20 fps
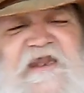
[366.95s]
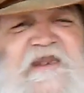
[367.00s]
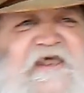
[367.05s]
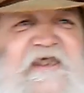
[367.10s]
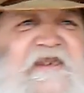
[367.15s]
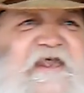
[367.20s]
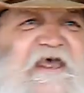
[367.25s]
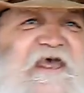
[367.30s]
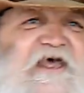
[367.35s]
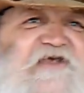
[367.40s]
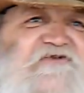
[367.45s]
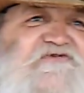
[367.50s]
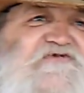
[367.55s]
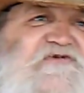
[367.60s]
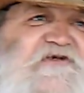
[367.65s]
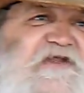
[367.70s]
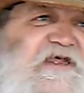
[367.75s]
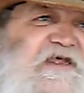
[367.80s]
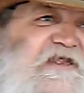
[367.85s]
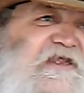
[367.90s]
I didn't
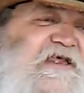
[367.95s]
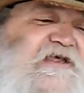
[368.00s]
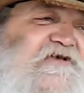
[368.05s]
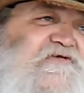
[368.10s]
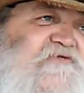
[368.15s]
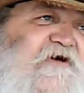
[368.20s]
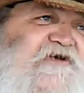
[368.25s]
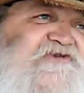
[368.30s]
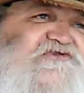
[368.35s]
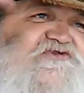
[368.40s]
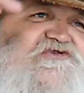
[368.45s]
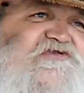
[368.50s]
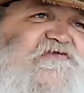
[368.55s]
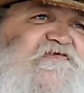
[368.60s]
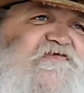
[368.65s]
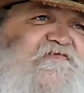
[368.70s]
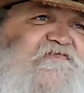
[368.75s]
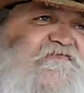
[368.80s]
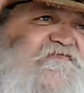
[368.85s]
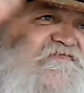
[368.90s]
answer it in the
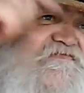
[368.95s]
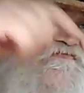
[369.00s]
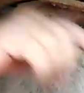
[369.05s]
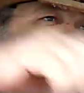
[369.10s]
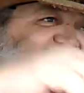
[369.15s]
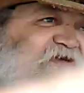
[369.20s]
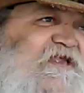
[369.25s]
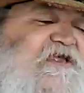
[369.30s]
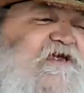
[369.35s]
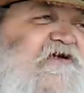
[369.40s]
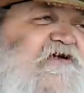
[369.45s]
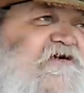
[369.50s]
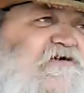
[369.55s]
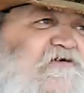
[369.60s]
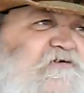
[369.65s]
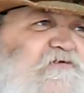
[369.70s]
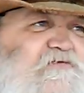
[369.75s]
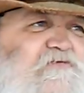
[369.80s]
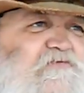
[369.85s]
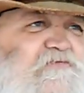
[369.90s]
question
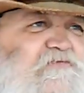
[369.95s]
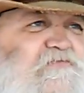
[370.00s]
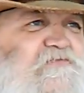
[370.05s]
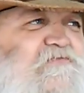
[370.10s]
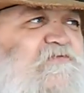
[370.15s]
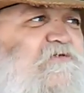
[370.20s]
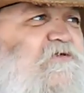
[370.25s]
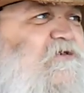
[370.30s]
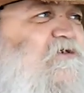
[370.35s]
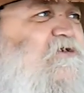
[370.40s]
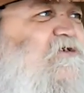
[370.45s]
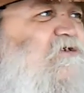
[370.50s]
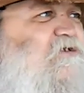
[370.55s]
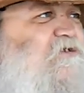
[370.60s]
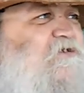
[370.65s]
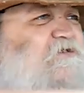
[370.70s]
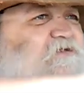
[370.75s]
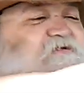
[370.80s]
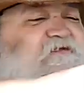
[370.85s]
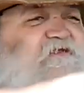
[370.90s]
video
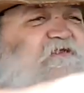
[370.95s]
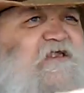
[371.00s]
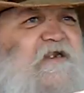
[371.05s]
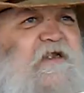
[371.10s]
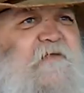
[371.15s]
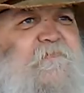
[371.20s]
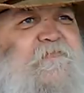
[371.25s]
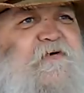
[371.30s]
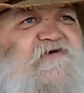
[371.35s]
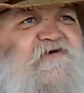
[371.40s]
that I'm